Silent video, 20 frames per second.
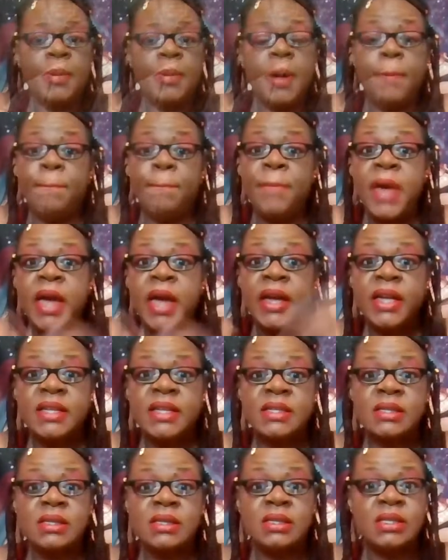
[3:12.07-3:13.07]

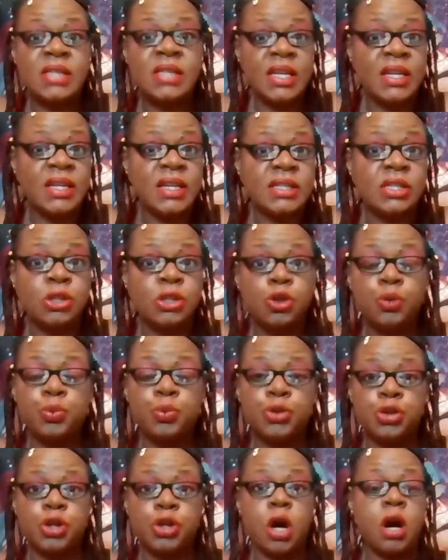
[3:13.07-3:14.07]
mega tennis
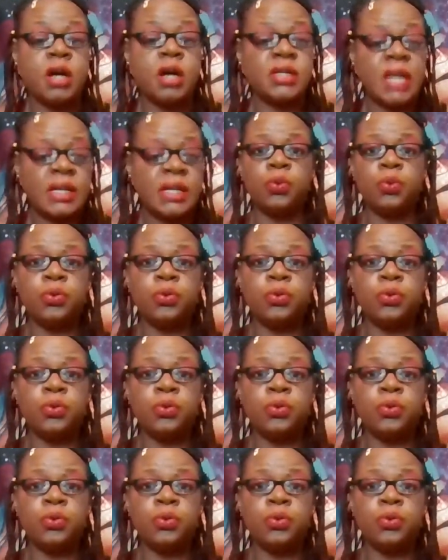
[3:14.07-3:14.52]
superstars.